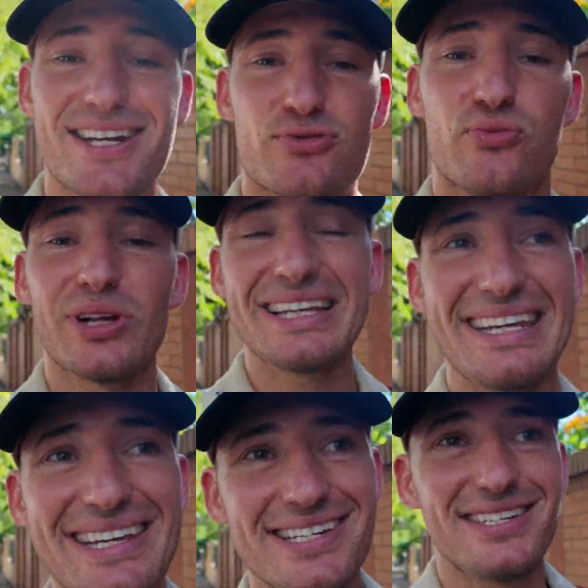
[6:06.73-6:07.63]
it is
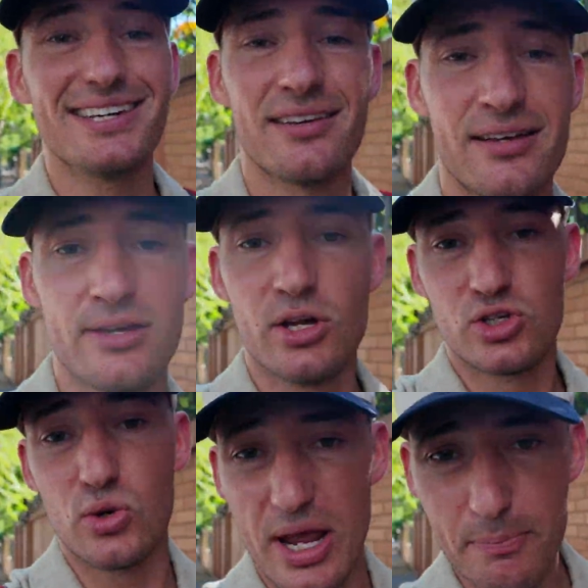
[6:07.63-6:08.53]
really easy
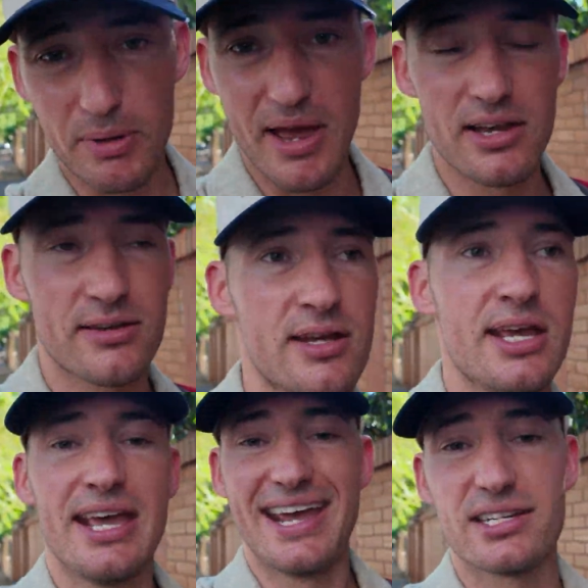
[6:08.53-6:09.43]
to implement
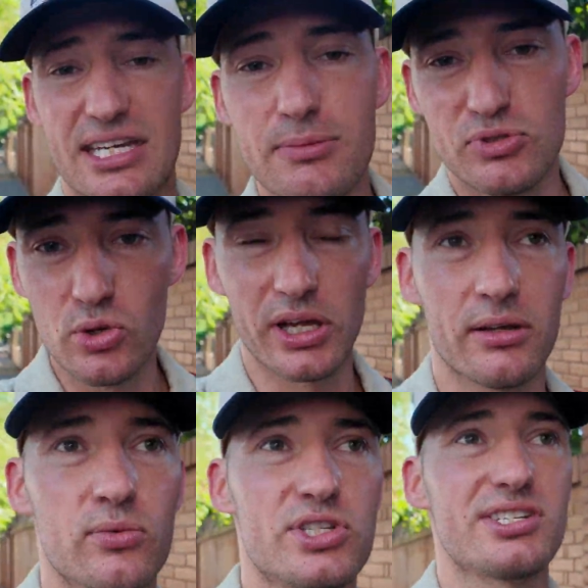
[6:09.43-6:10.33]
and keep doing,
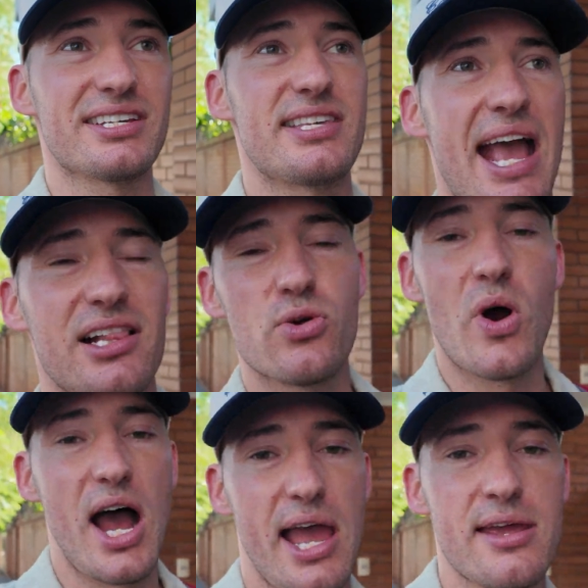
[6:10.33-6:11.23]
which is exactly
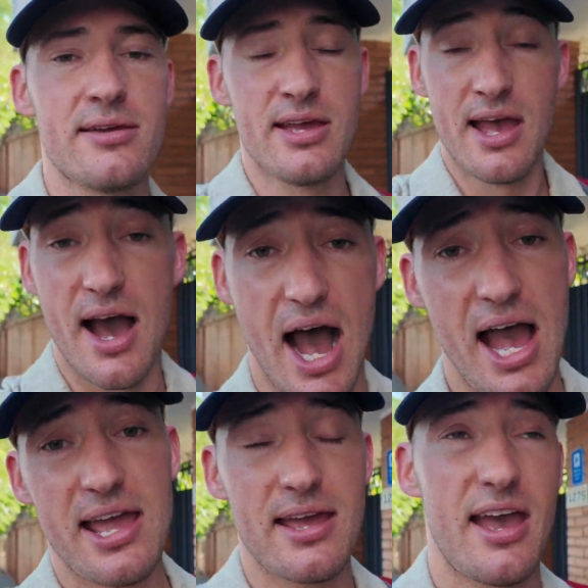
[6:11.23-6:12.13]
why
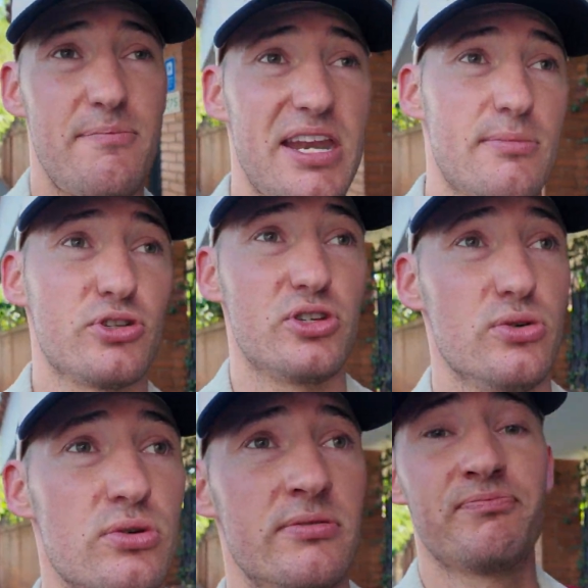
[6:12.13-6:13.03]
I have been able
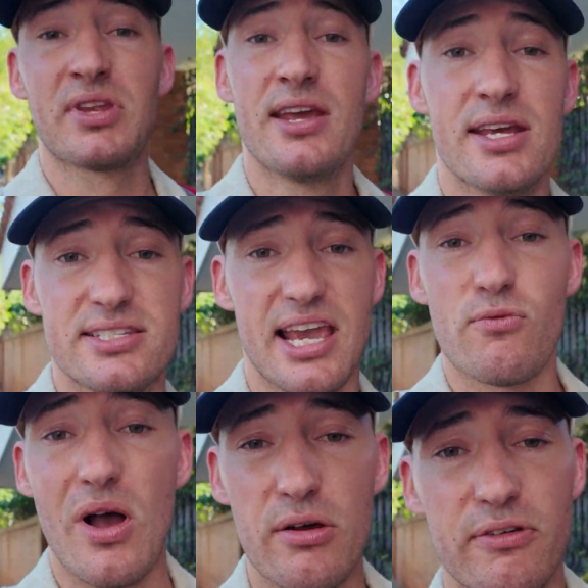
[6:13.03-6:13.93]
to
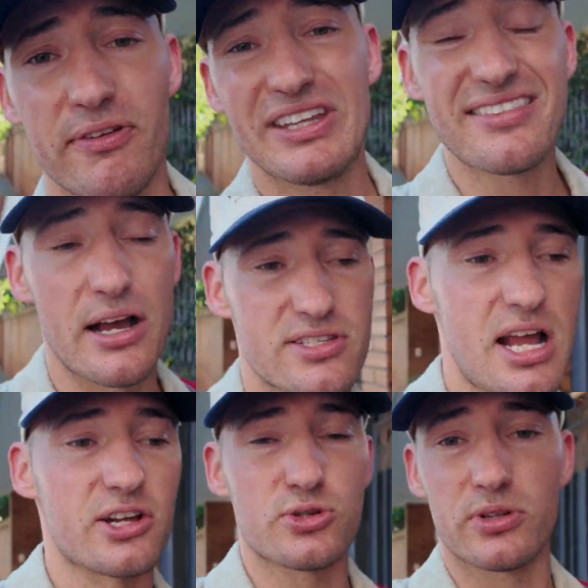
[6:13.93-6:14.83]
save well over $50,000
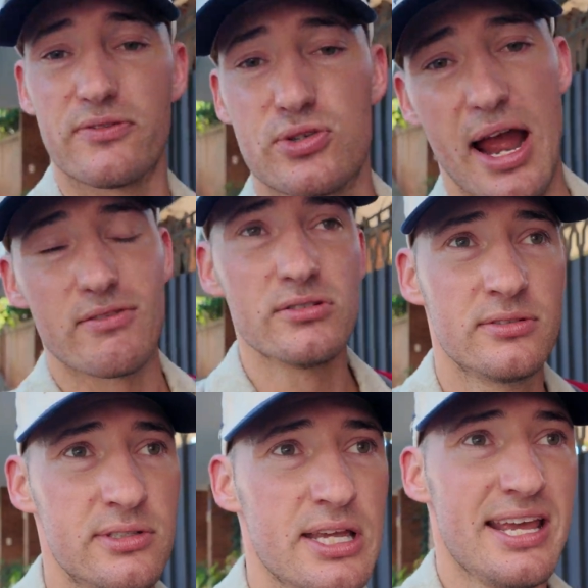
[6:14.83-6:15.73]
worth of travel.
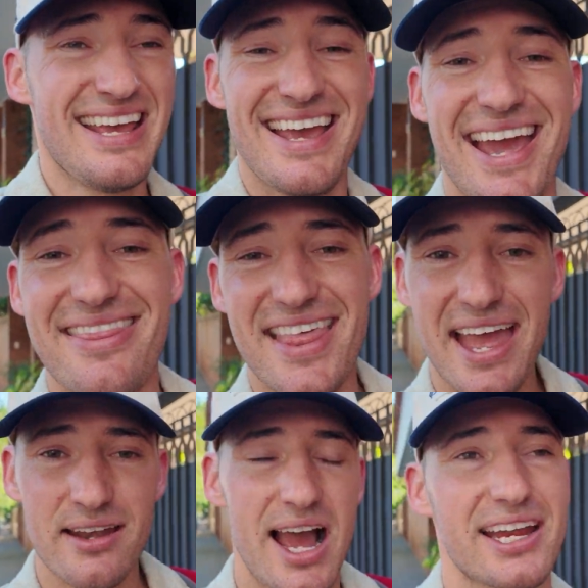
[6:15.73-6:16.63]
And
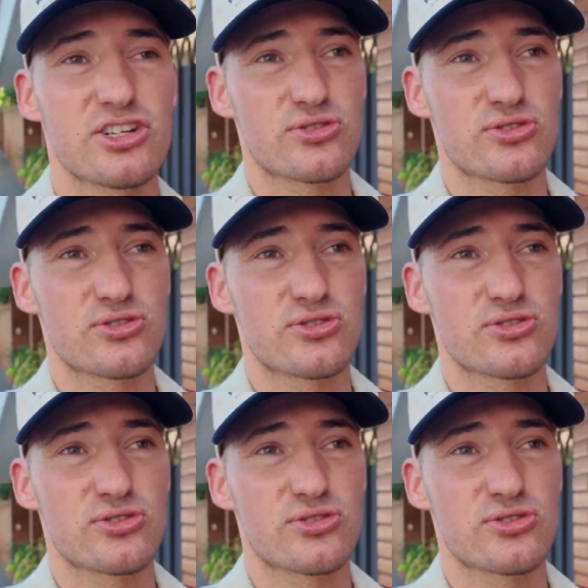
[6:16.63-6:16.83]
then I can